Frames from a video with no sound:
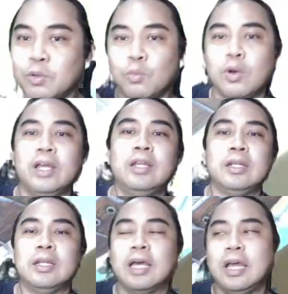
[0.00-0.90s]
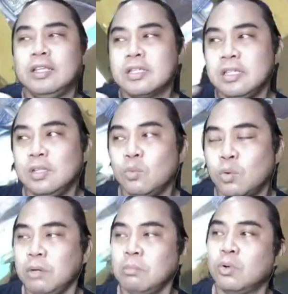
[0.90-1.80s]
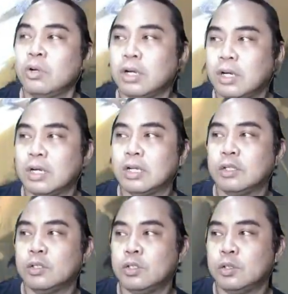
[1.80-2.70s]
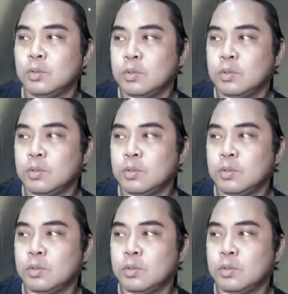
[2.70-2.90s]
one. I just need one more to